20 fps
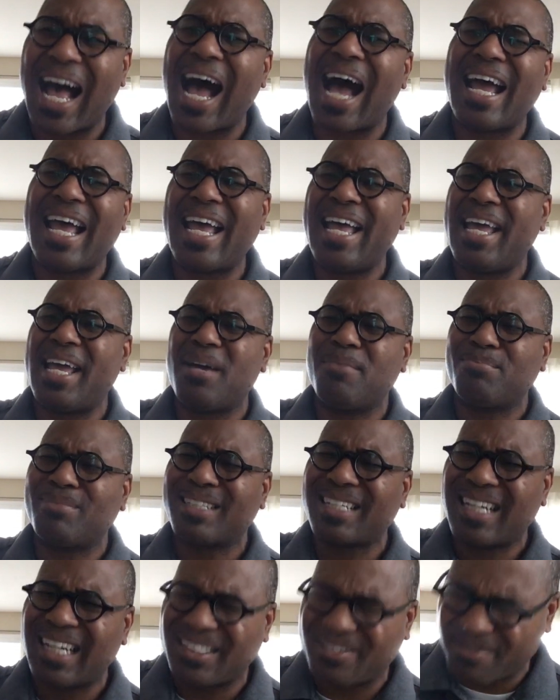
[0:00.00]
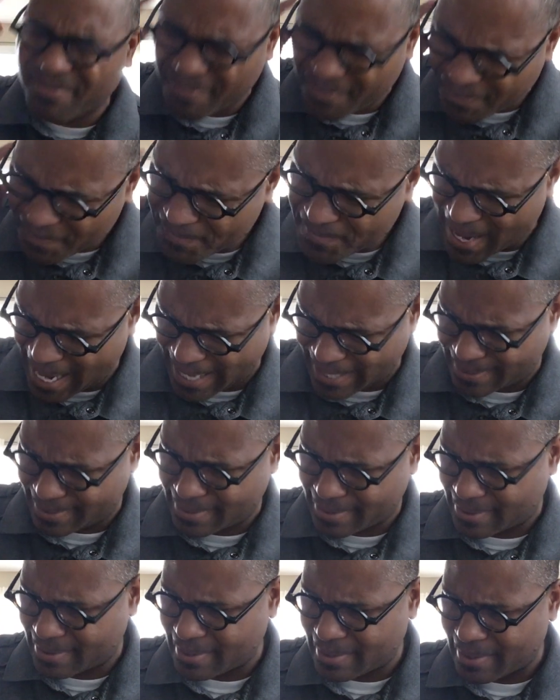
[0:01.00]
I am
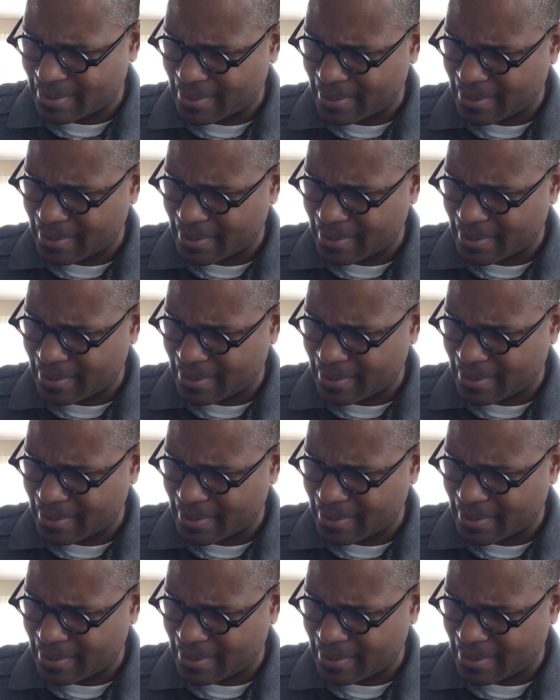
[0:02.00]
convinced